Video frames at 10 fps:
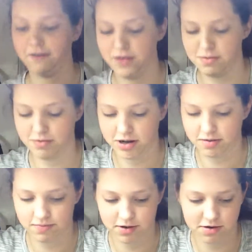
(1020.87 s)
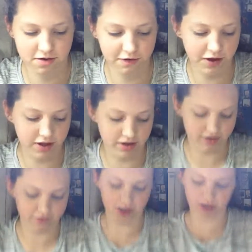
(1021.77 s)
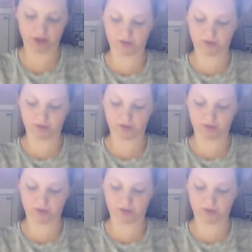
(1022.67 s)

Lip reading: I flipped it. Oh, it fell, it fell, it